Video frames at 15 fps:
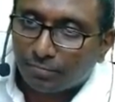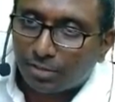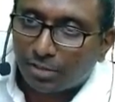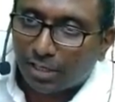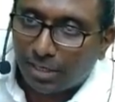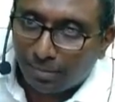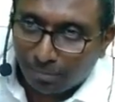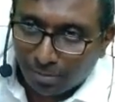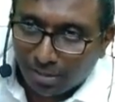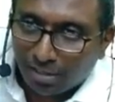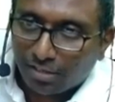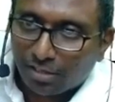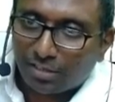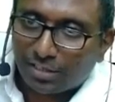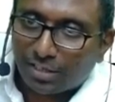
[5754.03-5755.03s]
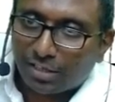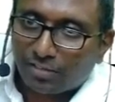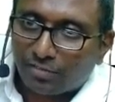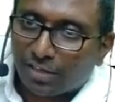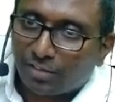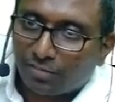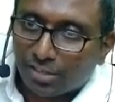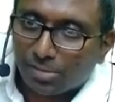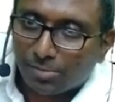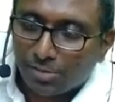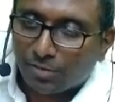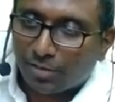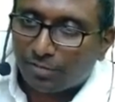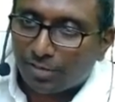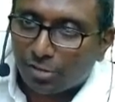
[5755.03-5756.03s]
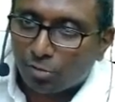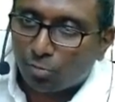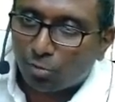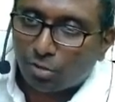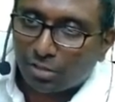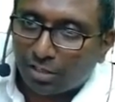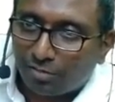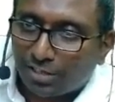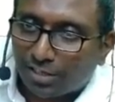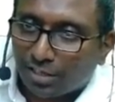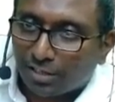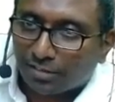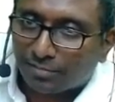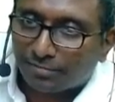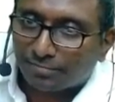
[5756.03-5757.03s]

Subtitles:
Time period they will tell. 5 years means 5 years you book they will tell.